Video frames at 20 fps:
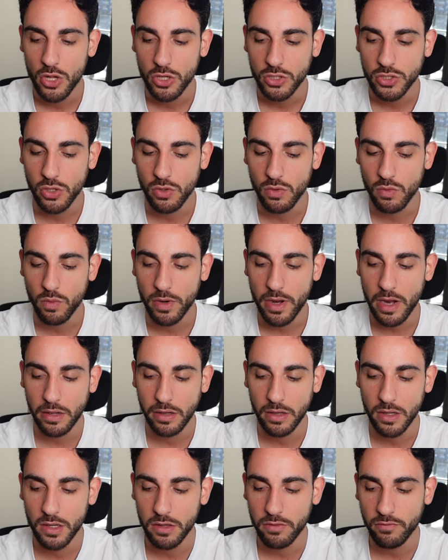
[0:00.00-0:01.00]
So what I
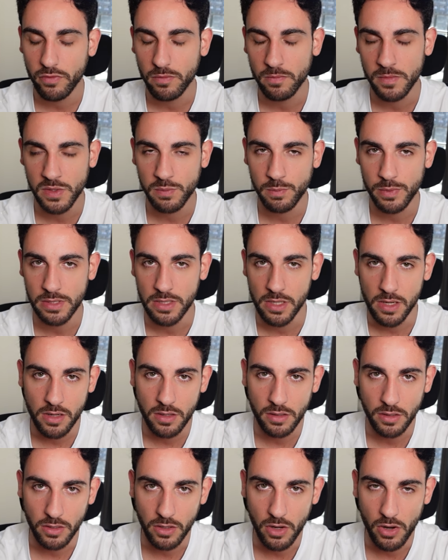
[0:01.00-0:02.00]
learned from this
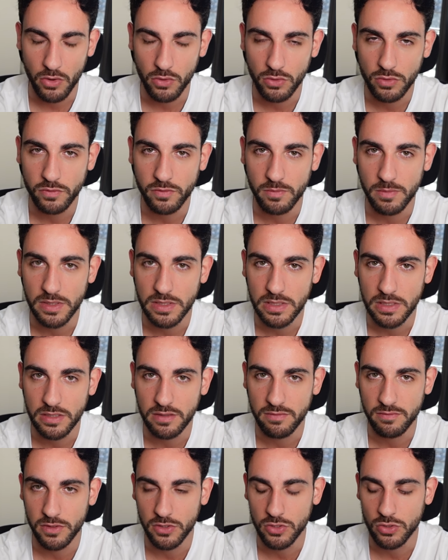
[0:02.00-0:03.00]
particular coach, from this
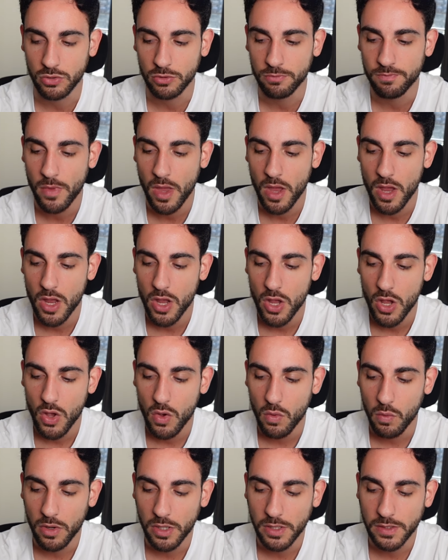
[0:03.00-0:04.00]
individual,
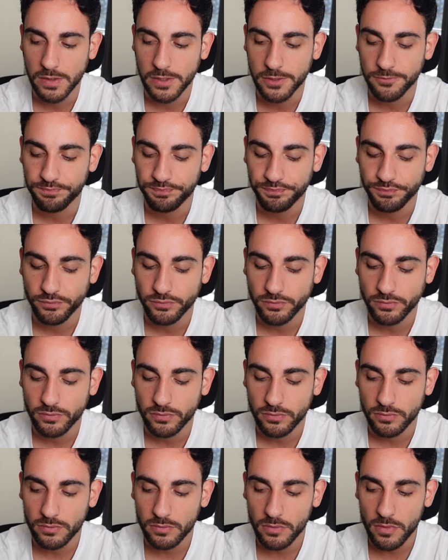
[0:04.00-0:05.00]
was
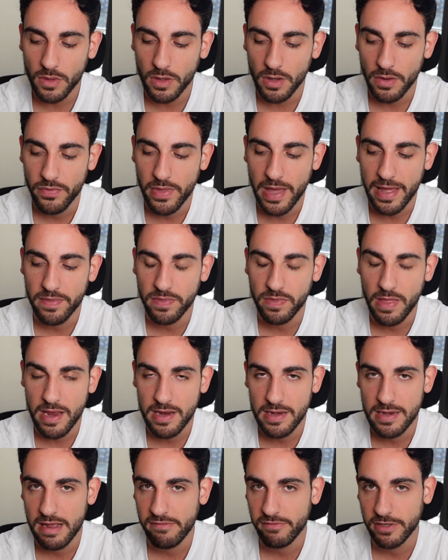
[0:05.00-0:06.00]
that
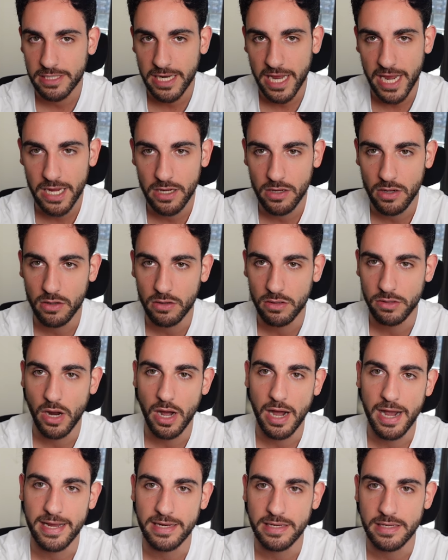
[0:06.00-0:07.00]
they never take on
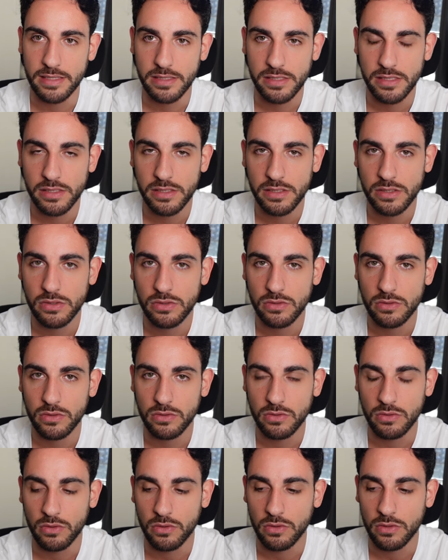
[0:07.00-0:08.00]
ideas
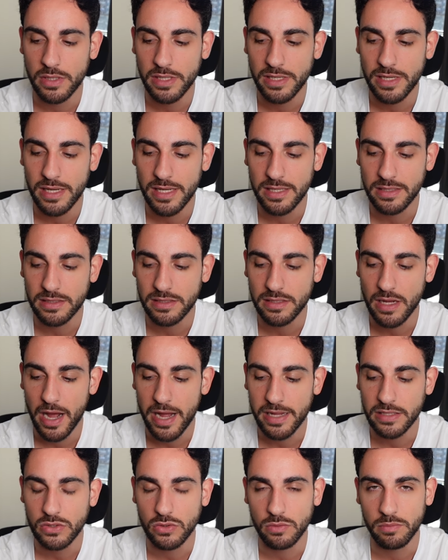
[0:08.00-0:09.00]
or
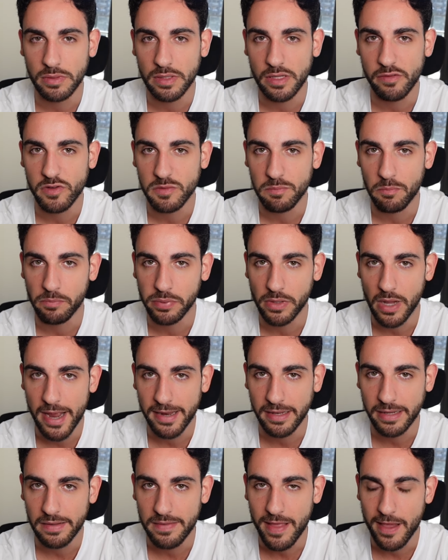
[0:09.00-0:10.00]
insights or beliefs
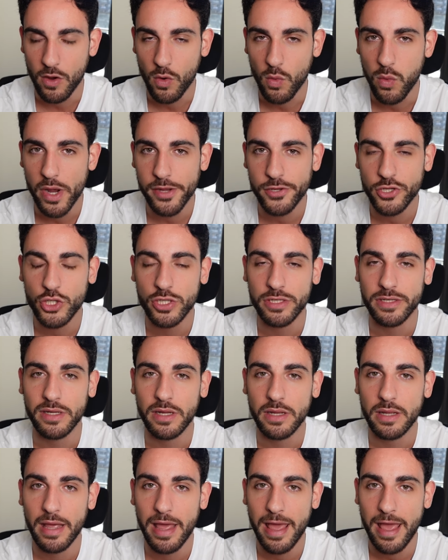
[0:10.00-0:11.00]
blindly. They
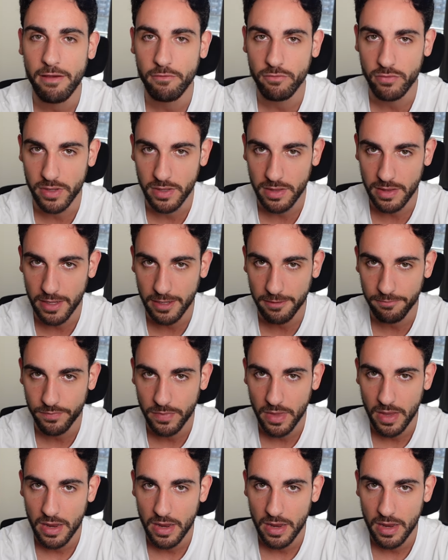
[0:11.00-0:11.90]
question everything.